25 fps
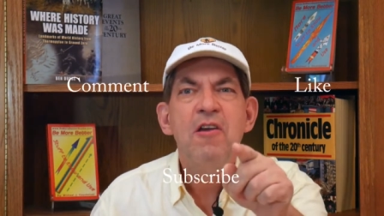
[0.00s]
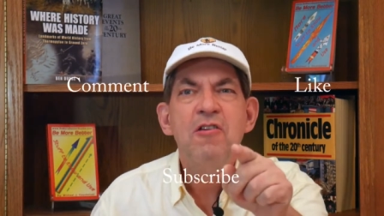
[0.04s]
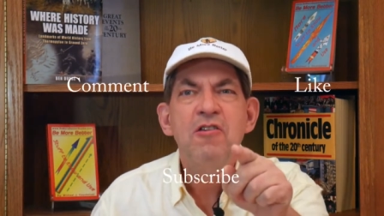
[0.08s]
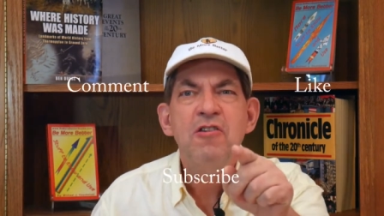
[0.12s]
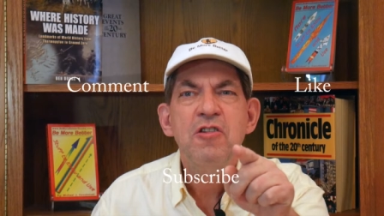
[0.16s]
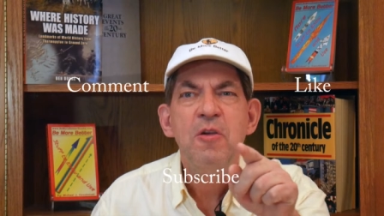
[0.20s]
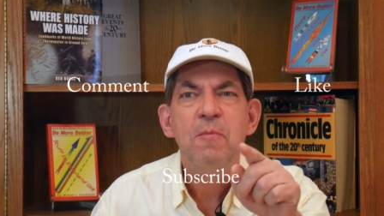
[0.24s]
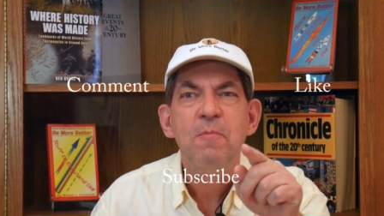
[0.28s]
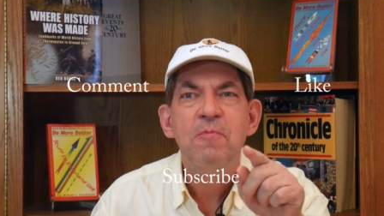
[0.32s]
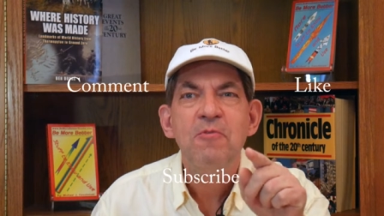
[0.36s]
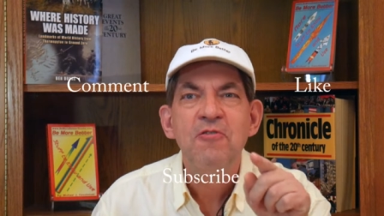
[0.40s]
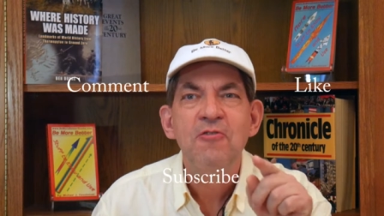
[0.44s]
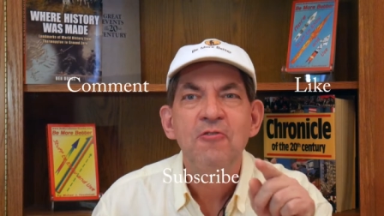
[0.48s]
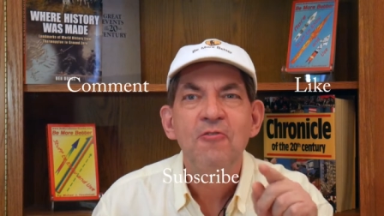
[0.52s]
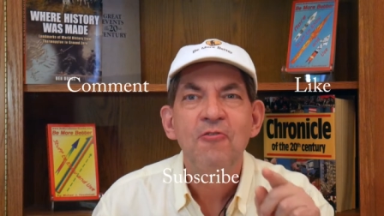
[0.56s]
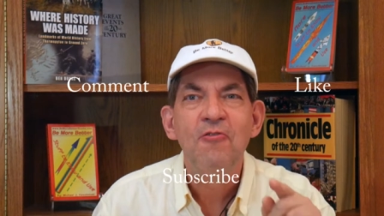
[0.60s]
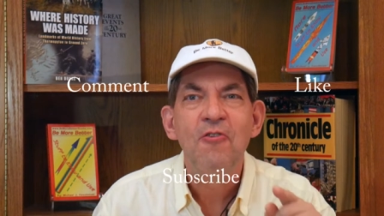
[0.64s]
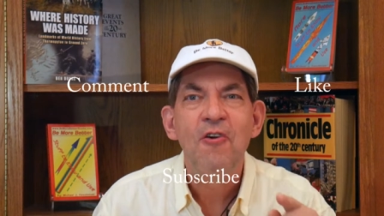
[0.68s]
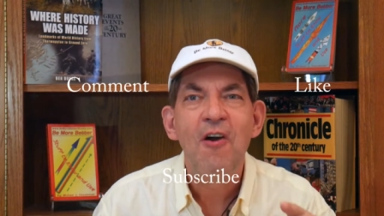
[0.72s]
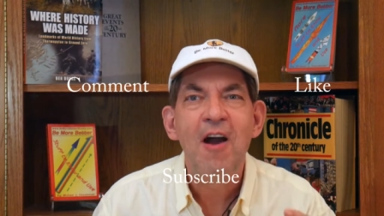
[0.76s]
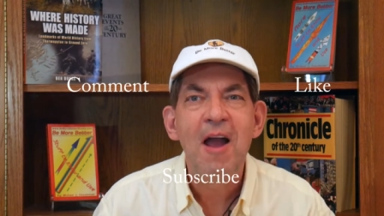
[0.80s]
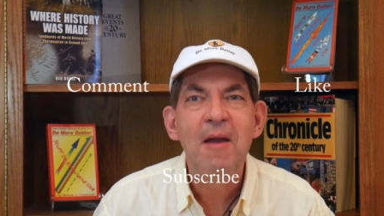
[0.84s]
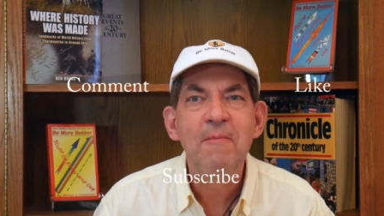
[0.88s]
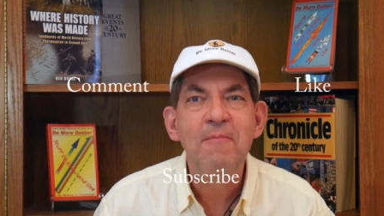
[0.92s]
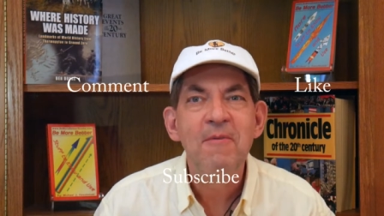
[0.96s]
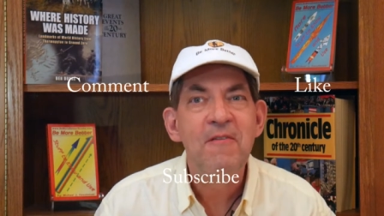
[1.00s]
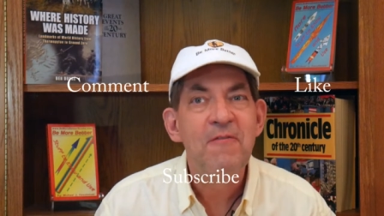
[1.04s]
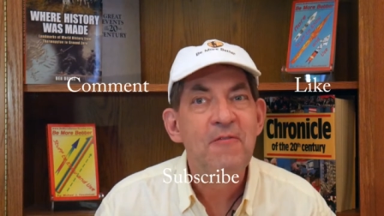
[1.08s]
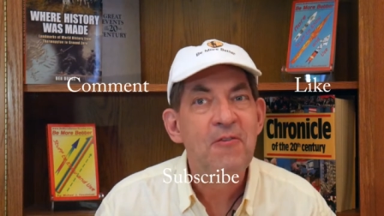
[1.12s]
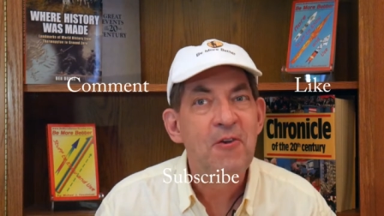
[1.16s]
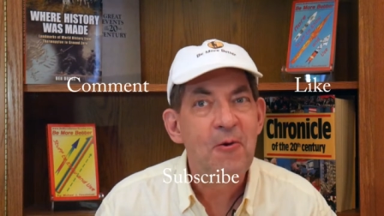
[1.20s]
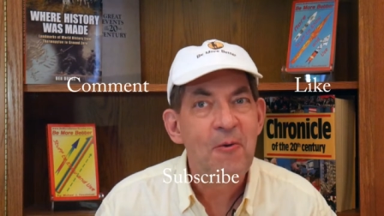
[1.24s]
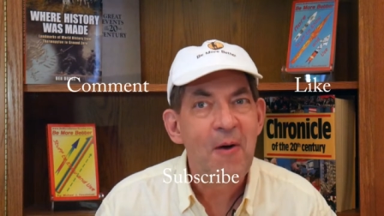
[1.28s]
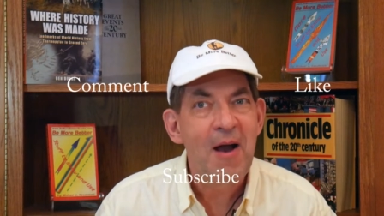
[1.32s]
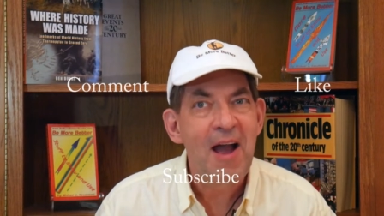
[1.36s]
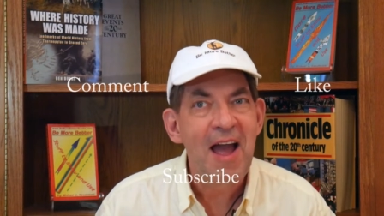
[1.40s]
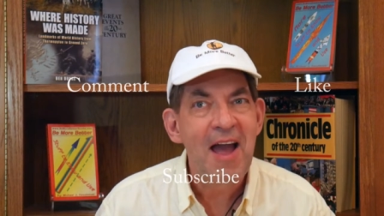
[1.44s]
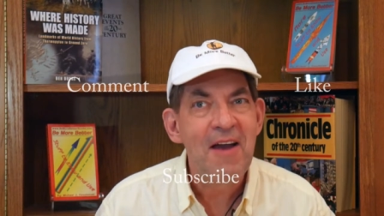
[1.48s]
Subscribe if
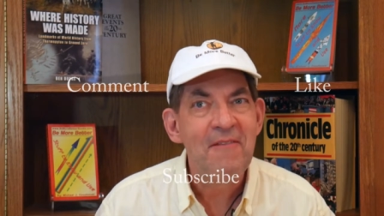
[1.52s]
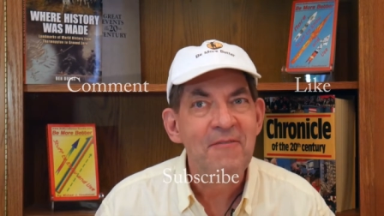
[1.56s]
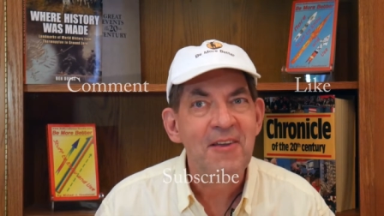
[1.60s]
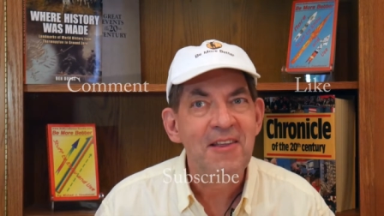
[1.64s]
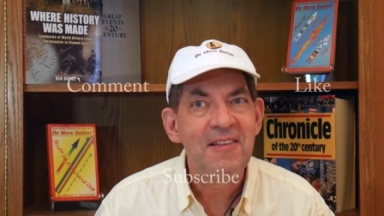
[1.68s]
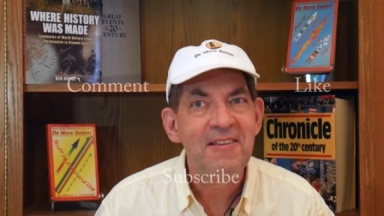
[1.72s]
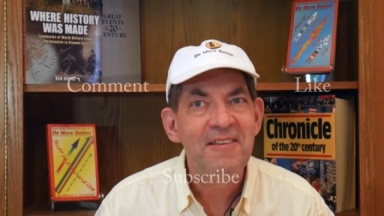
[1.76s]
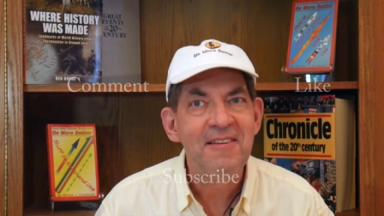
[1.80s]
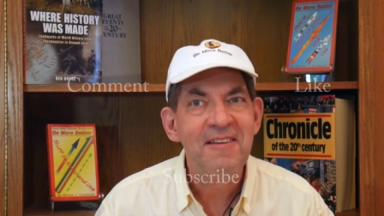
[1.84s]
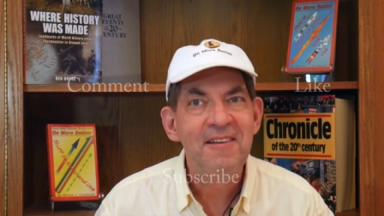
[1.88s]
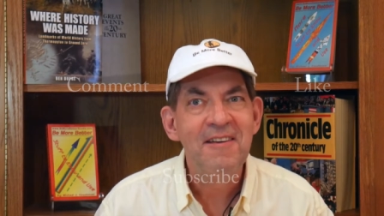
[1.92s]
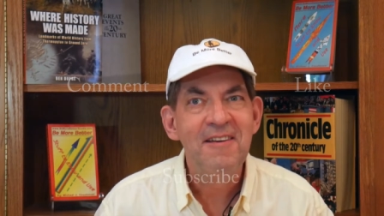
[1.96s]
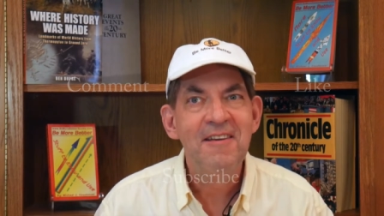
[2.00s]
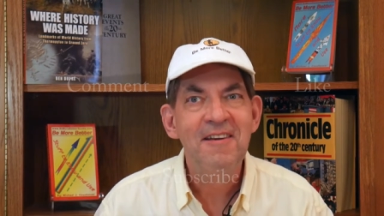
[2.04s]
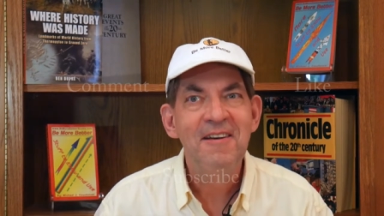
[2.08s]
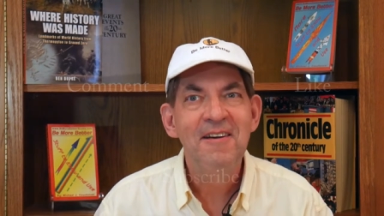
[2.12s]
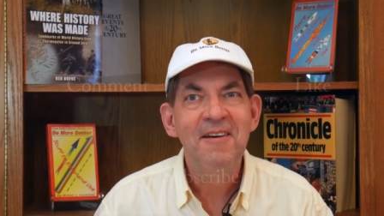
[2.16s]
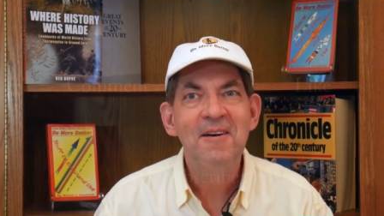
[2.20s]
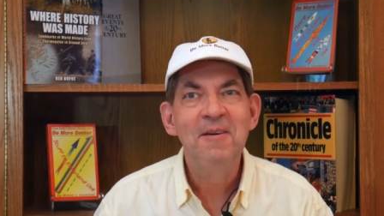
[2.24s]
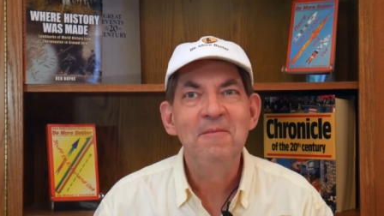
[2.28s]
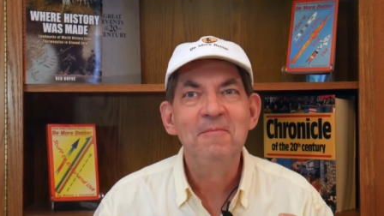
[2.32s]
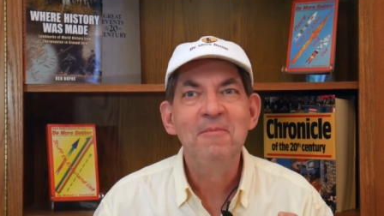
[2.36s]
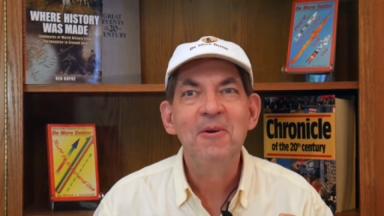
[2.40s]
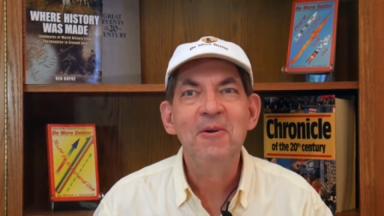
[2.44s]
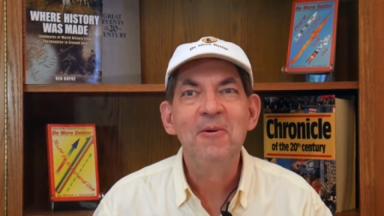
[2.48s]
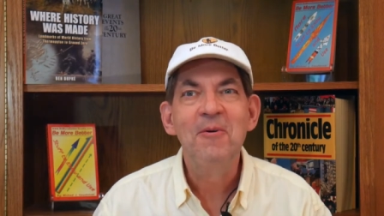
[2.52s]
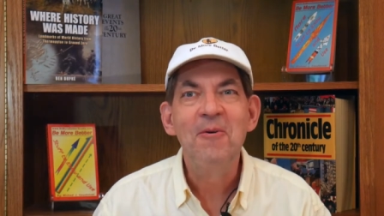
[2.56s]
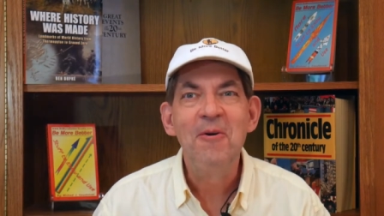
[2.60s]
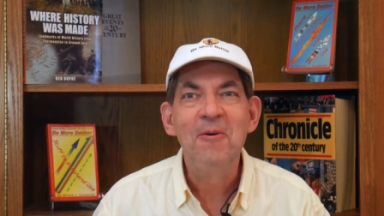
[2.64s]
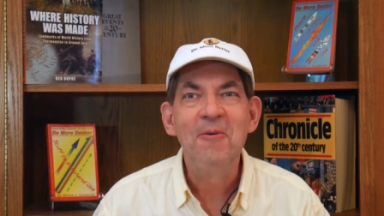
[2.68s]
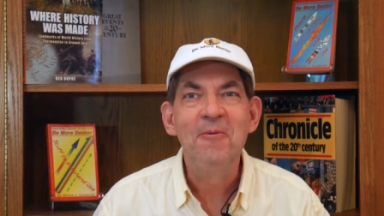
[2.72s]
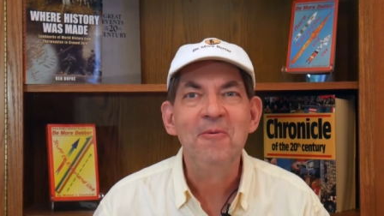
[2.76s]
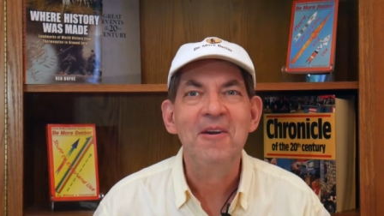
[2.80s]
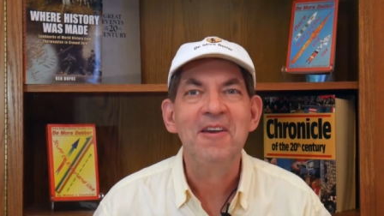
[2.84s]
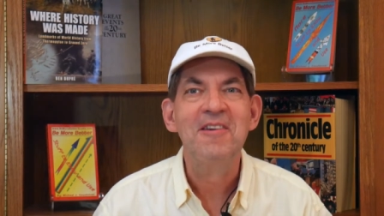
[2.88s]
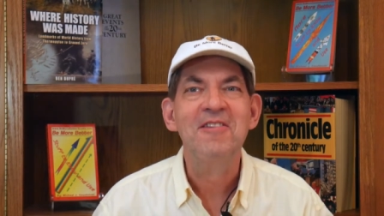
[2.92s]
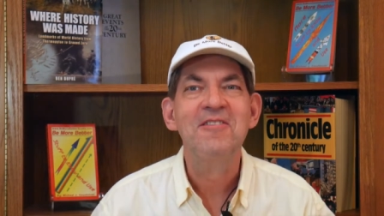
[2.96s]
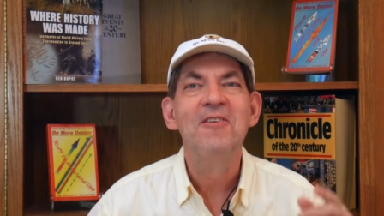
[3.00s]
you haven't but
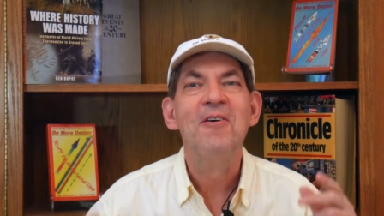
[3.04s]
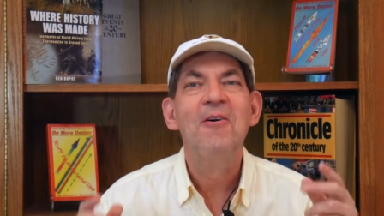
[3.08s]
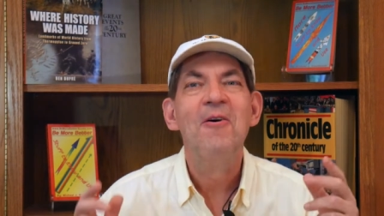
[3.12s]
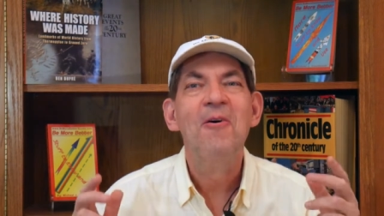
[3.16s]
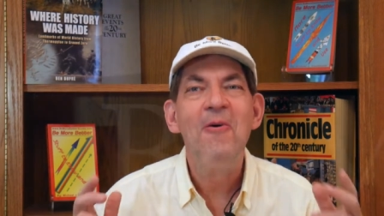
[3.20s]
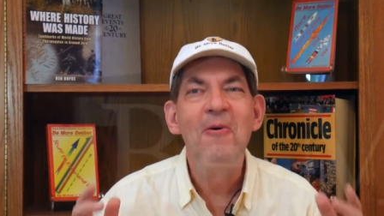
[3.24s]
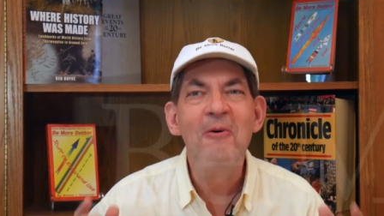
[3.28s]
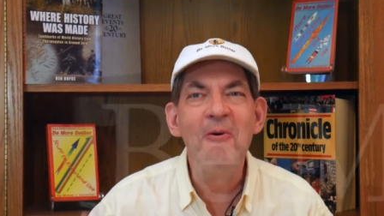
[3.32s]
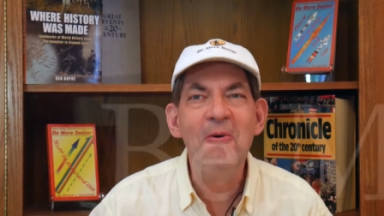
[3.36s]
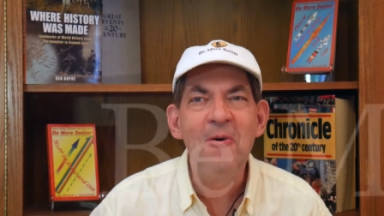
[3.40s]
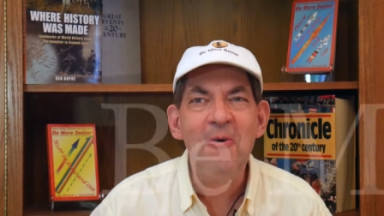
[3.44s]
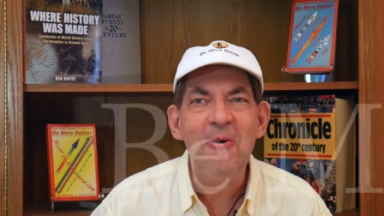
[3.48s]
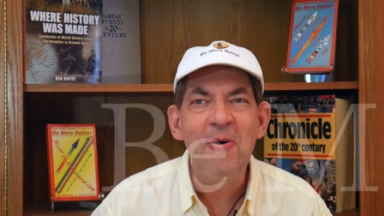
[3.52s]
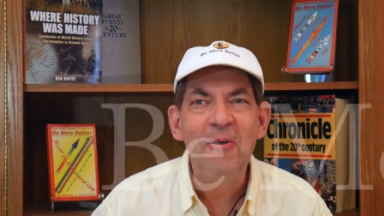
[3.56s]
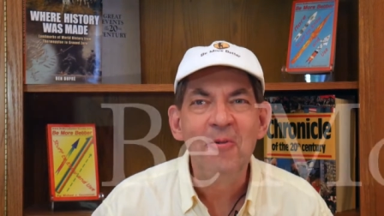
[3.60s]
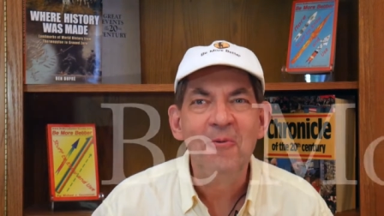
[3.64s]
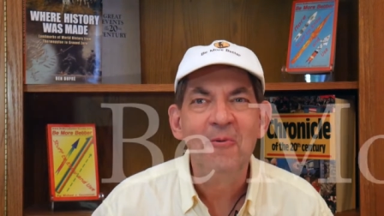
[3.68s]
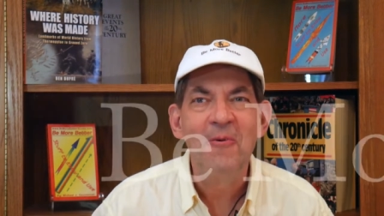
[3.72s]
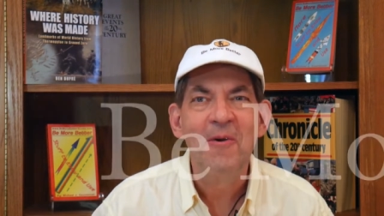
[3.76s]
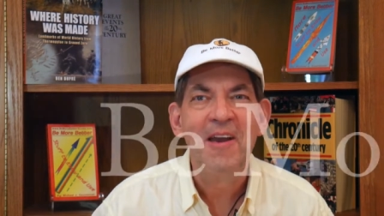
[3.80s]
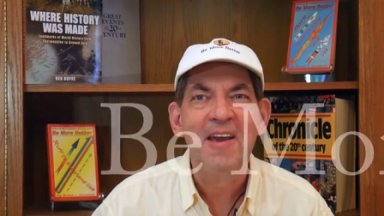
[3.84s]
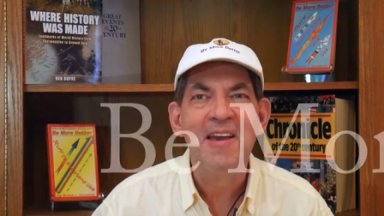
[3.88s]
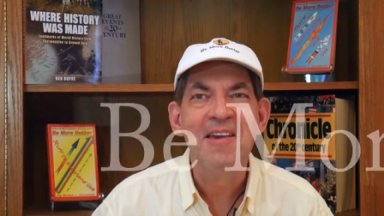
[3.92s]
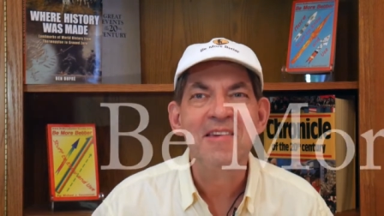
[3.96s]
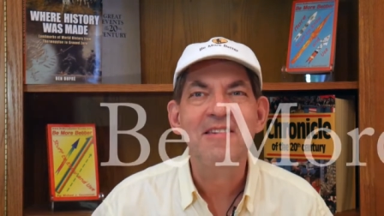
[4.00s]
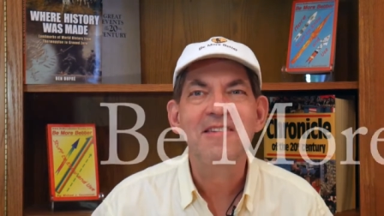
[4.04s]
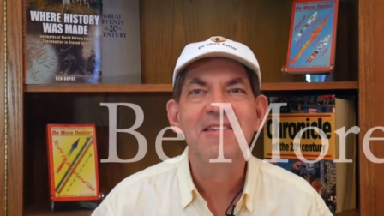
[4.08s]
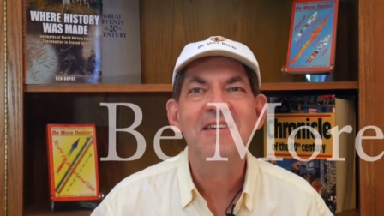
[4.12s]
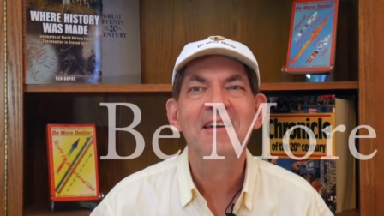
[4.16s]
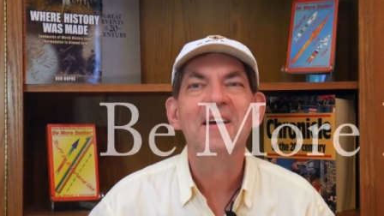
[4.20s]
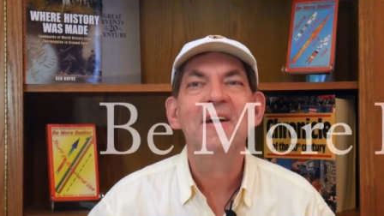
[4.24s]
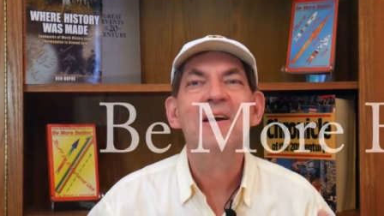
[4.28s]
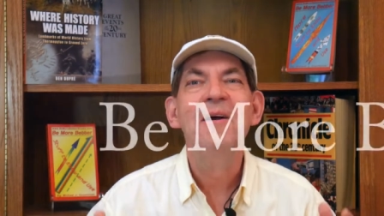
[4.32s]
always, always